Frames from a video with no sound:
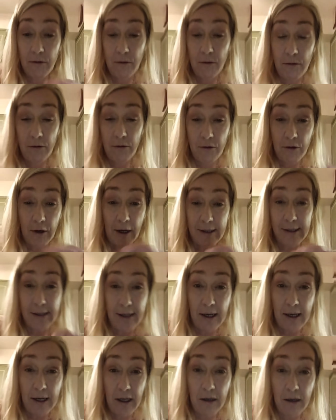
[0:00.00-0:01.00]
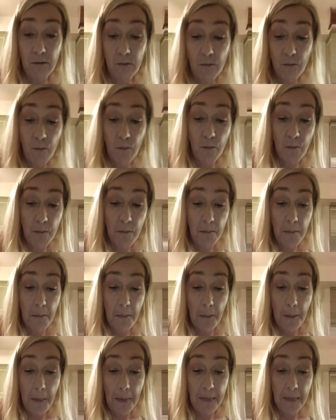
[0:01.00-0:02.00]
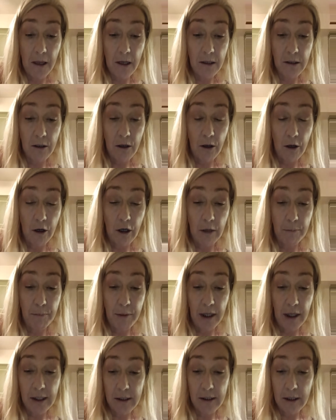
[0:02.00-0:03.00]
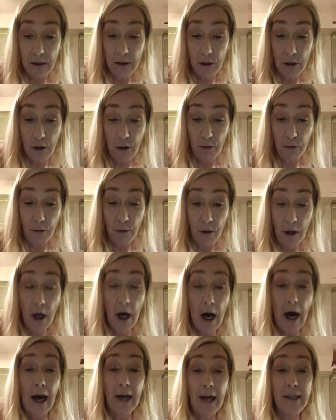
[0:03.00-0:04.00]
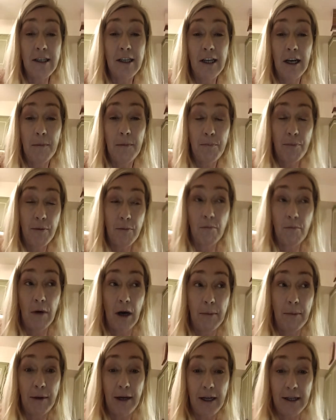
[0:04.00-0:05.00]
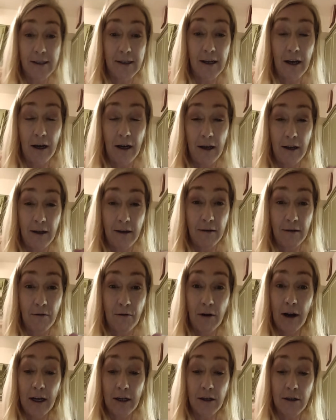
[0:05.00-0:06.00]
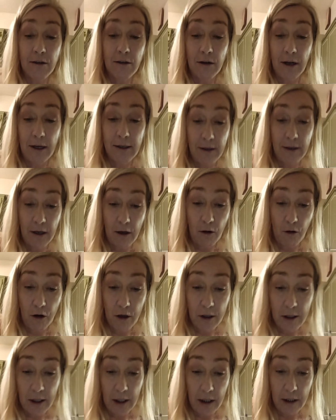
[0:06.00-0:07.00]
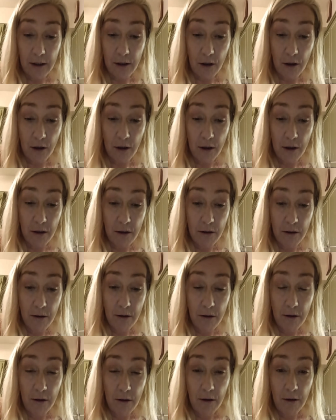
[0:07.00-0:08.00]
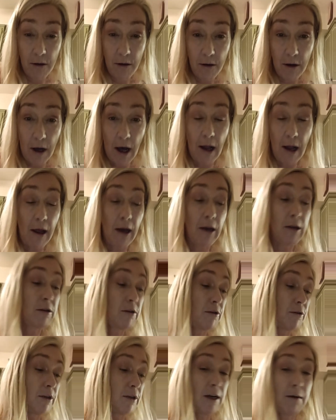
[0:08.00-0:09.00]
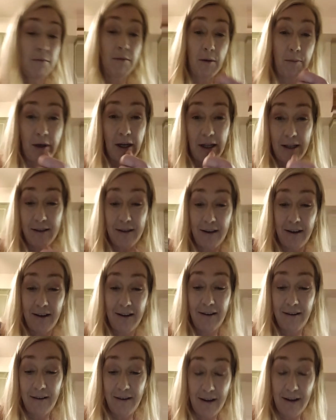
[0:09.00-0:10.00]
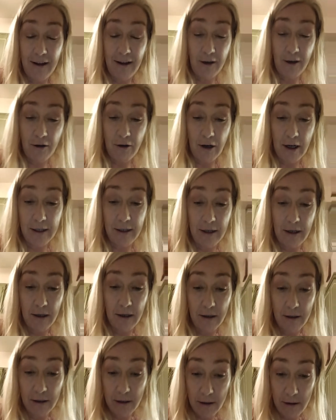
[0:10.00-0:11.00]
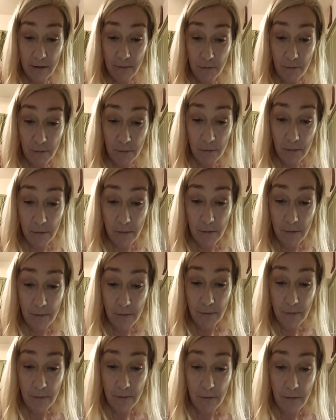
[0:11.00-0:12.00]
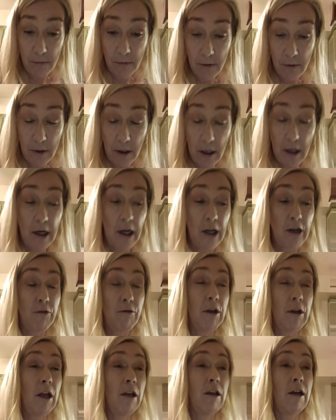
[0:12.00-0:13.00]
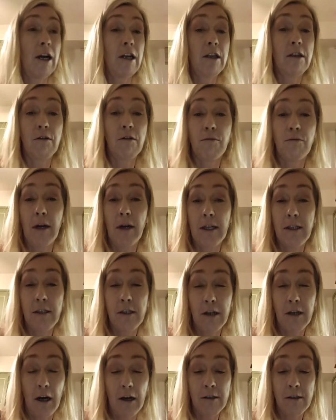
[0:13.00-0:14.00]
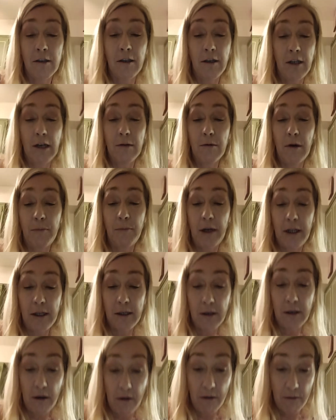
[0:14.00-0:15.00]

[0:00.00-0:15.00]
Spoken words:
dressing is good on a pizza too. I dip my pizza in ranch dressing or Caesar. I like to dip my pizza in dressings. And I don't really like the red sauce to dip my pizza.